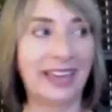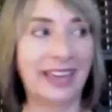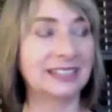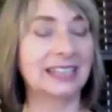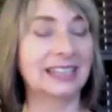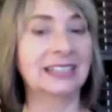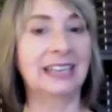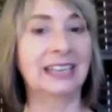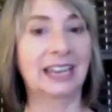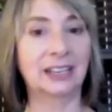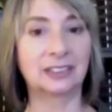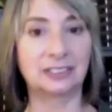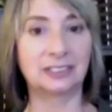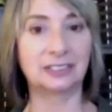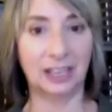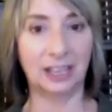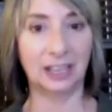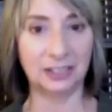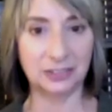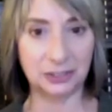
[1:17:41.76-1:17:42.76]
connect
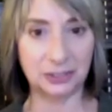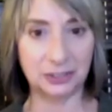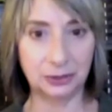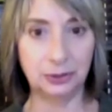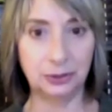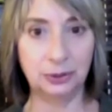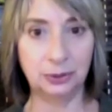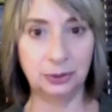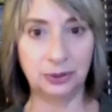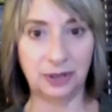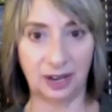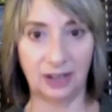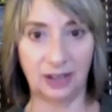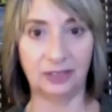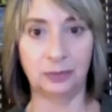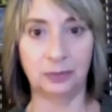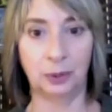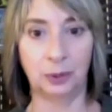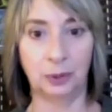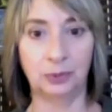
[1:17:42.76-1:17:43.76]
us to the
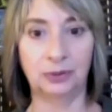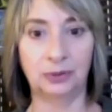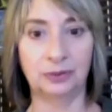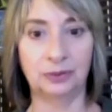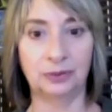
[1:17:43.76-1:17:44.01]
cosmos.